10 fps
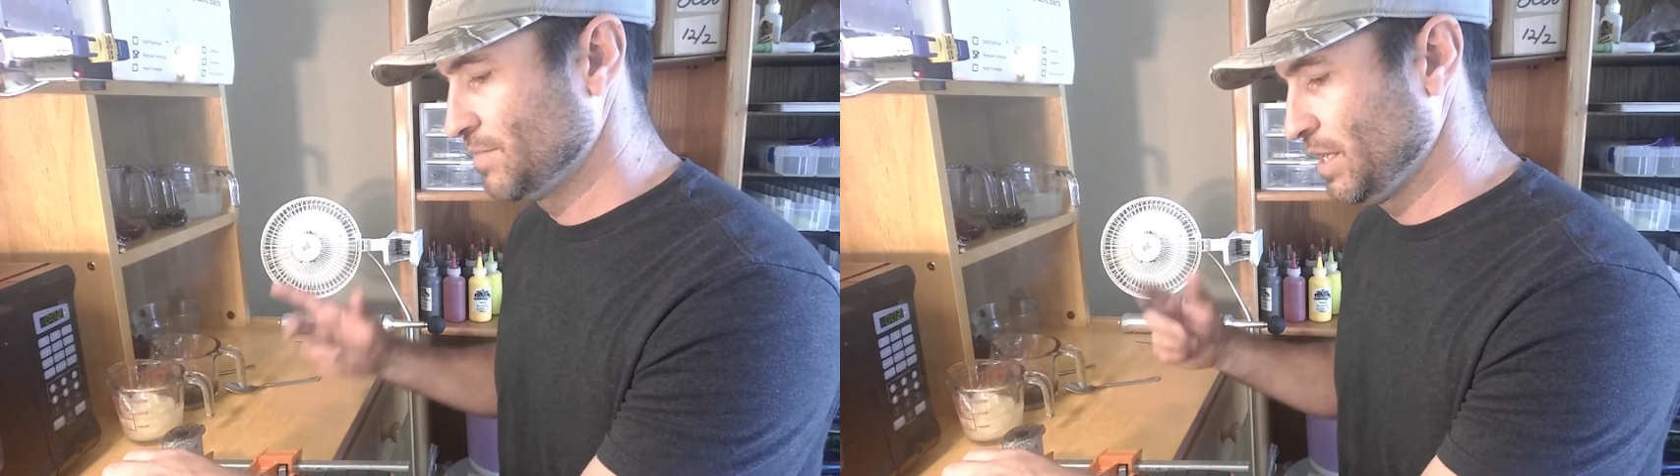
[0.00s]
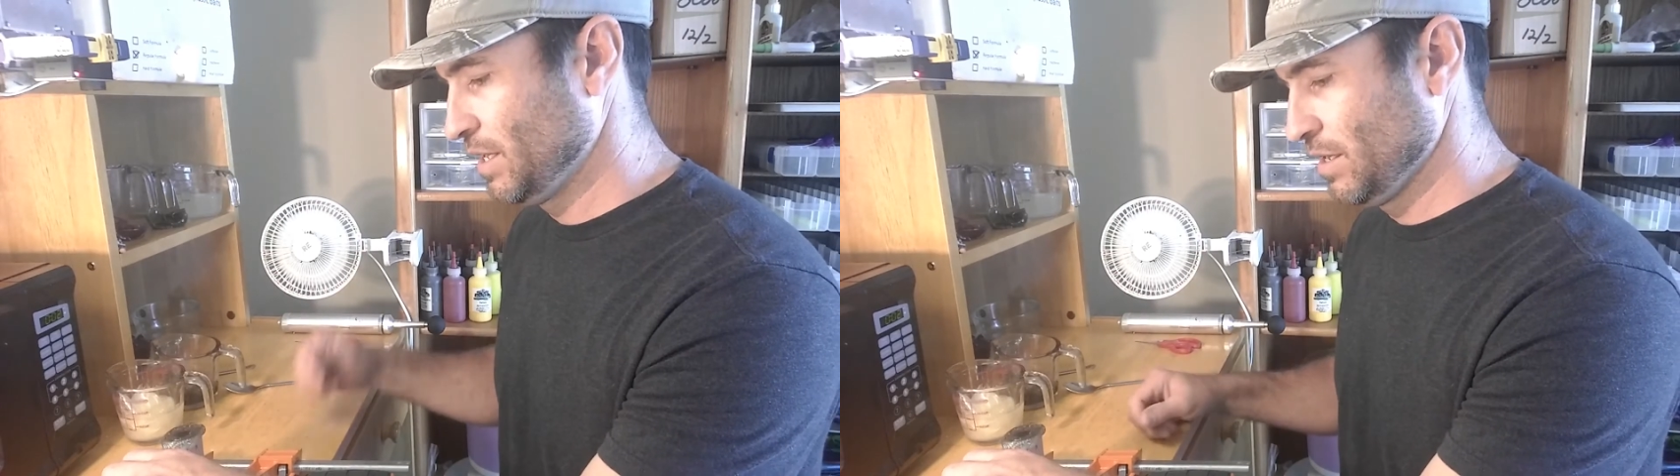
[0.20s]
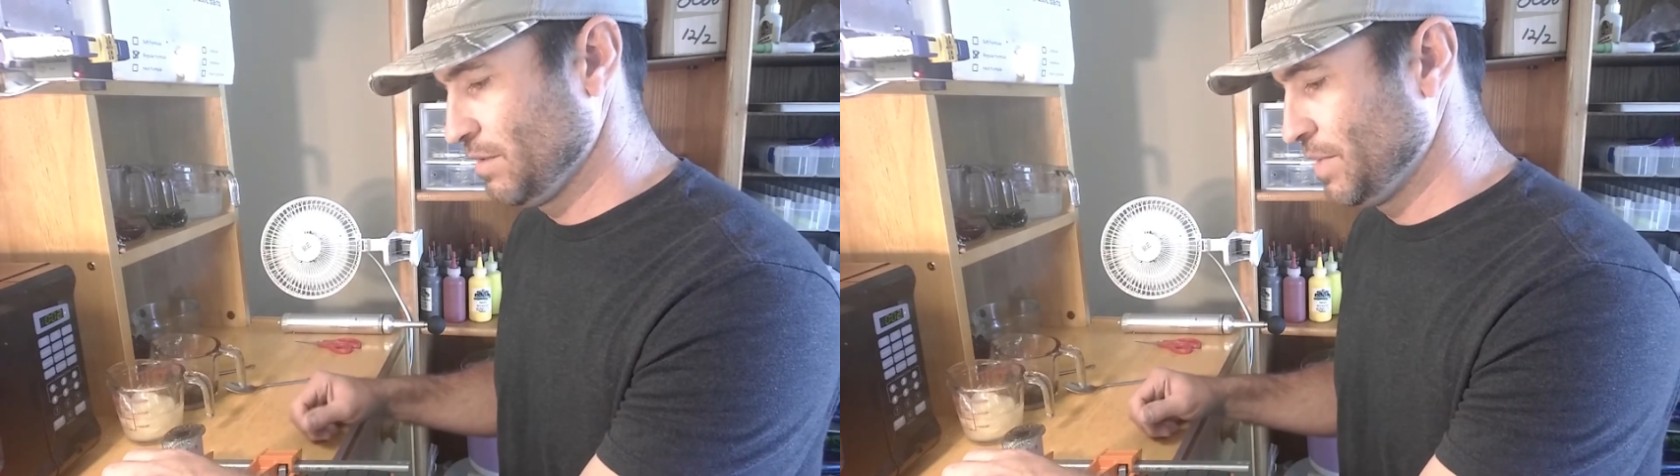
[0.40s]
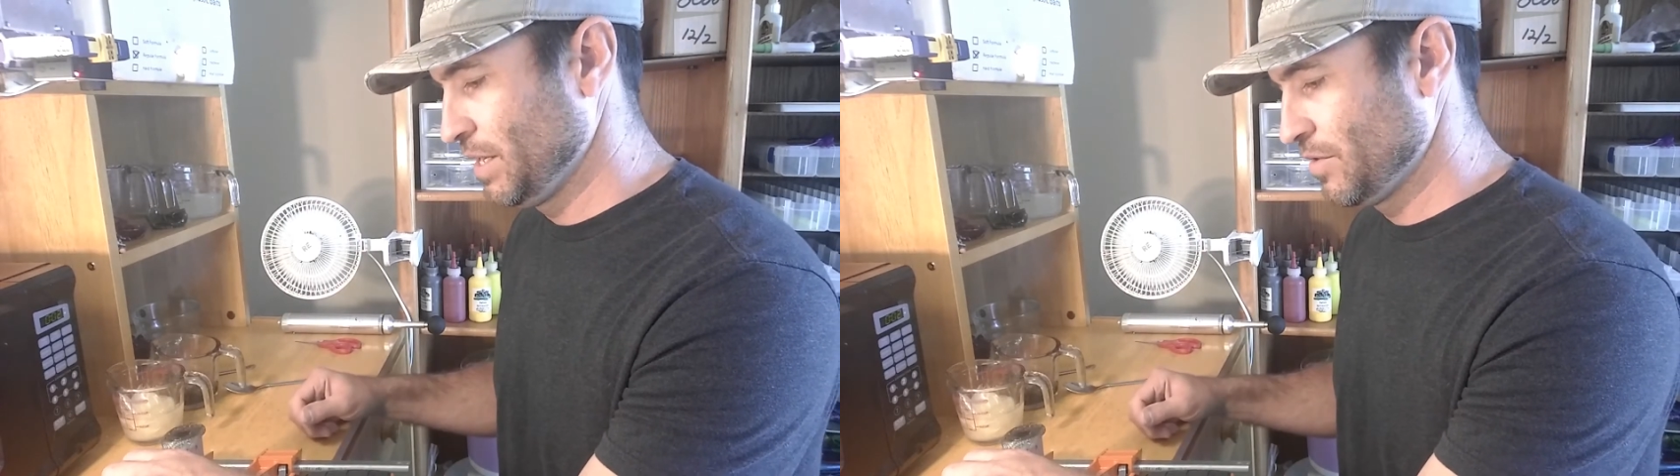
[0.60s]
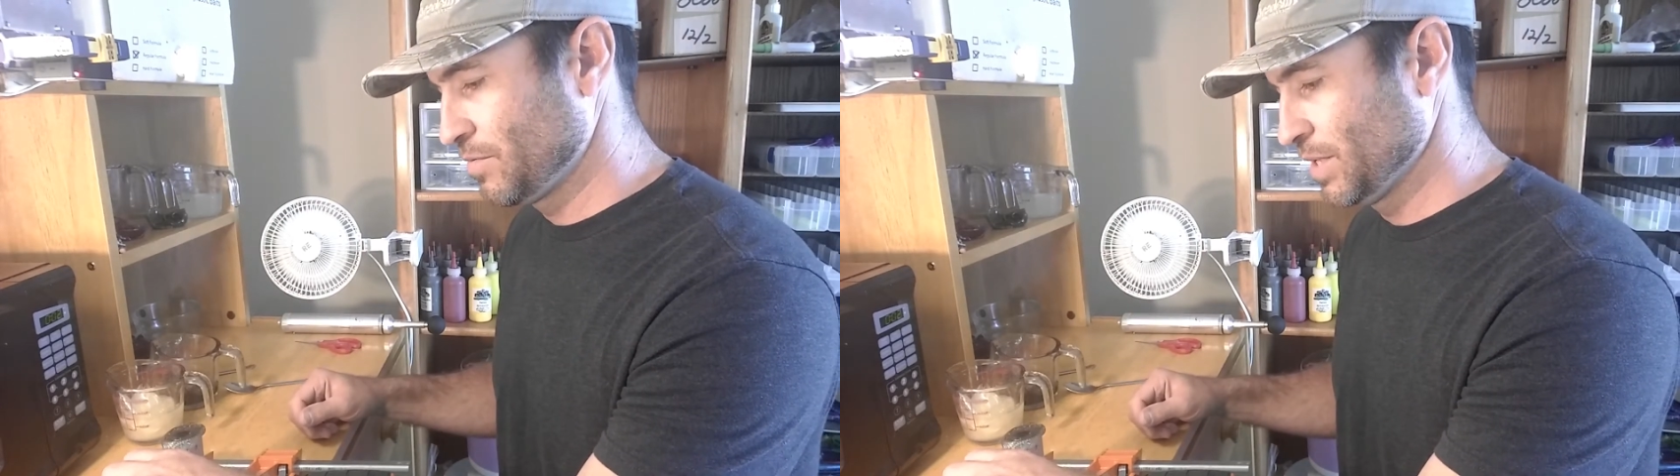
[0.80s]

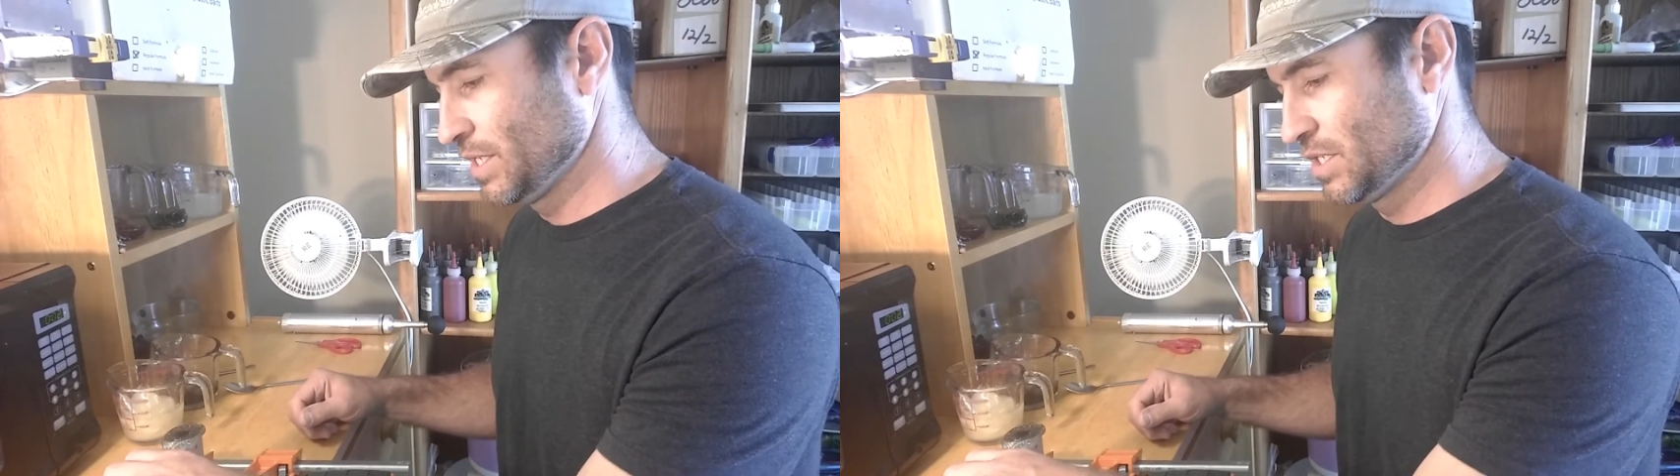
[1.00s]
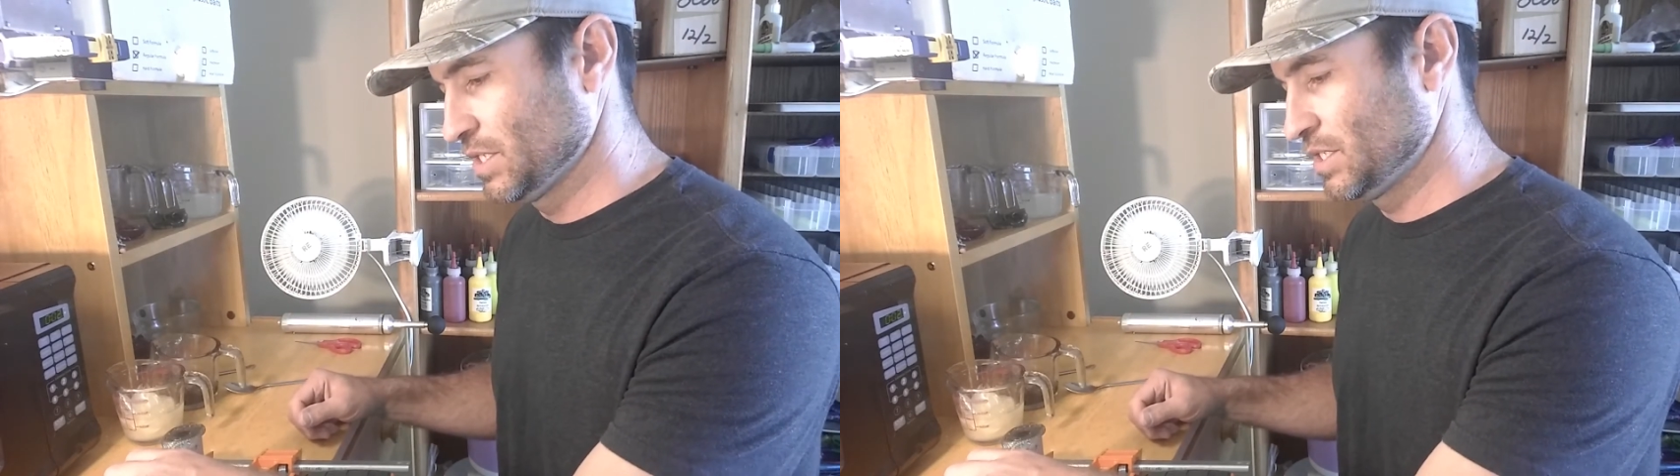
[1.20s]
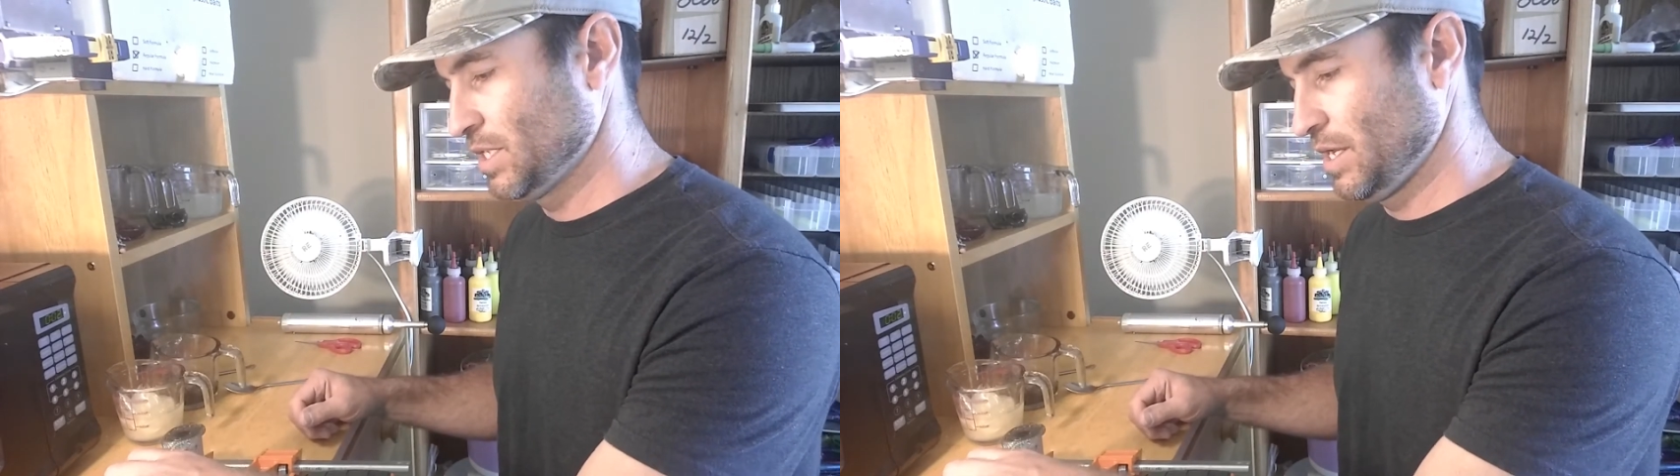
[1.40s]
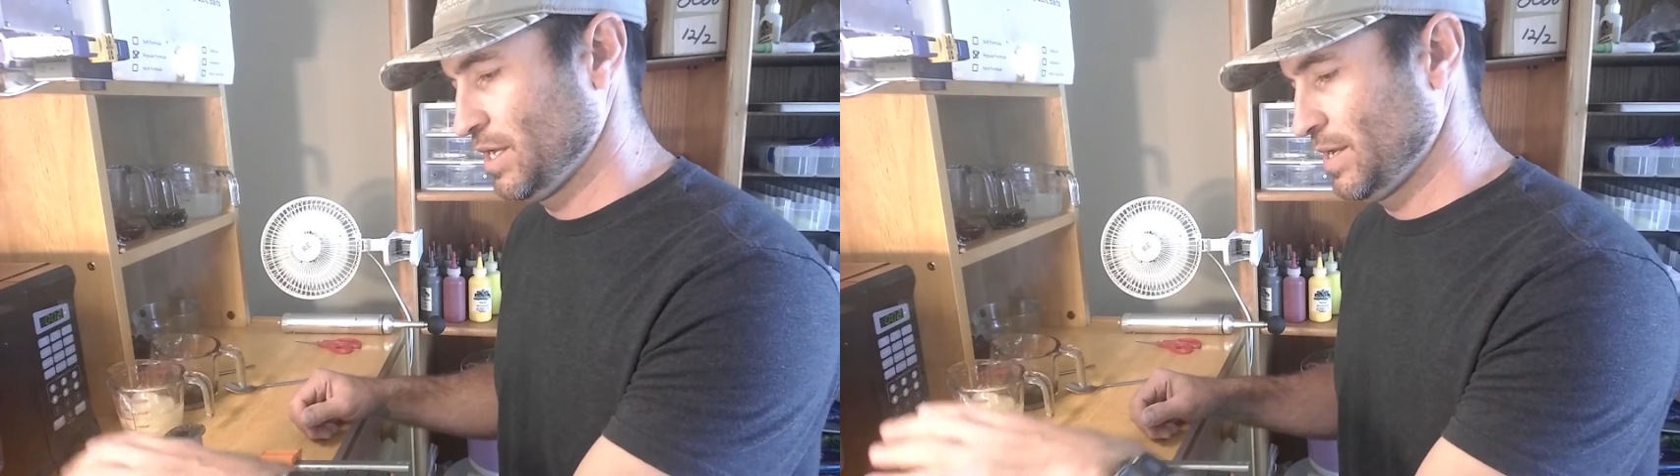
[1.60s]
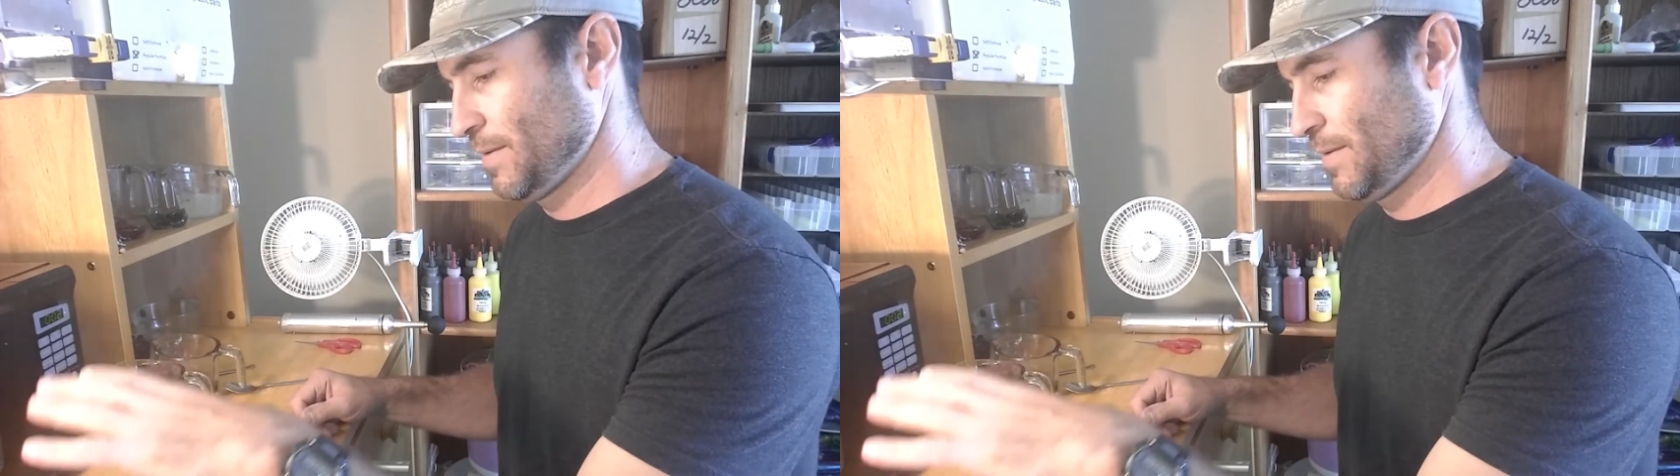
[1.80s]
many other places